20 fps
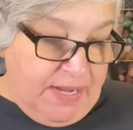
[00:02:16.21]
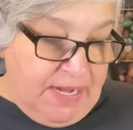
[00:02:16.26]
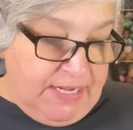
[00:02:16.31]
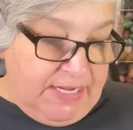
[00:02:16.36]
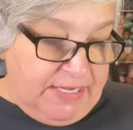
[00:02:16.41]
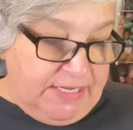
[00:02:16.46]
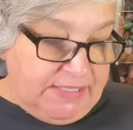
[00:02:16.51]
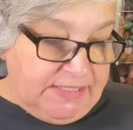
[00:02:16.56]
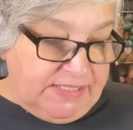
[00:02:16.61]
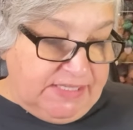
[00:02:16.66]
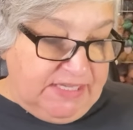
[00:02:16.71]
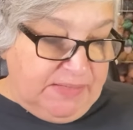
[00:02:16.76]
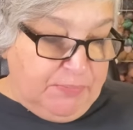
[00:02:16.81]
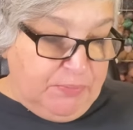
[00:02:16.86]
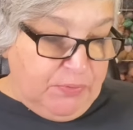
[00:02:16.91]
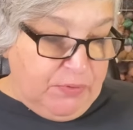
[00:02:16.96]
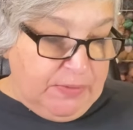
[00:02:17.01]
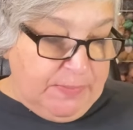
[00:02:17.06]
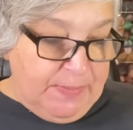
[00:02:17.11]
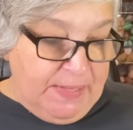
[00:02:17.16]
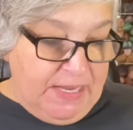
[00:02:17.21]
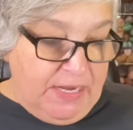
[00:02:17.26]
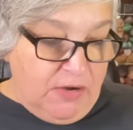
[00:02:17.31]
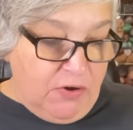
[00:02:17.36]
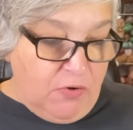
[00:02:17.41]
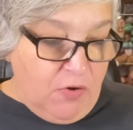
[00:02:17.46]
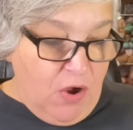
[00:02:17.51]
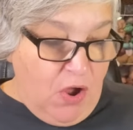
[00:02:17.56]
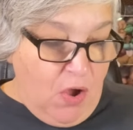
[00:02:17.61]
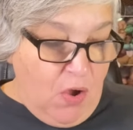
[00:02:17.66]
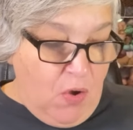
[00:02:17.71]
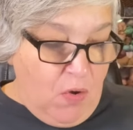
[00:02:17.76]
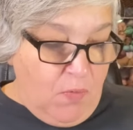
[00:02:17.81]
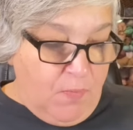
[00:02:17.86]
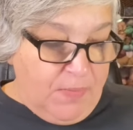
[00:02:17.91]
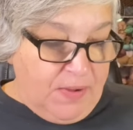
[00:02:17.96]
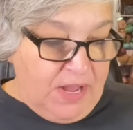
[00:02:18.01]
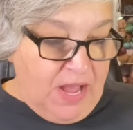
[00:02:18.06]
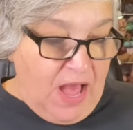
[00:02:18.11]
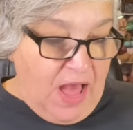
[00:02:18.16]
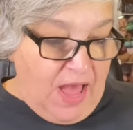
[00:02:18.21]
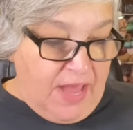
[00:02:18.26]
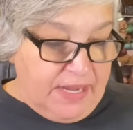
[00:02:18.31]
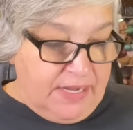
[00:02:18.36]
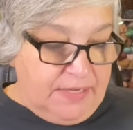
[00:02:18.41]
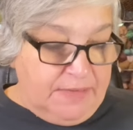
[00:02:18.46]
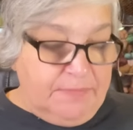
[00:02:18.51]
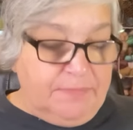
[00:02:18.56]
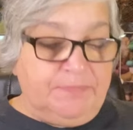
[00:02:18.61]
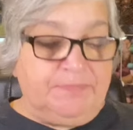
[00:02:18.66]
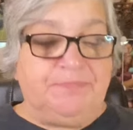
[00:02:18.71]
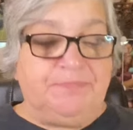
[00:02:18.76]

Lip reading: And it is the Premier Home Cotton.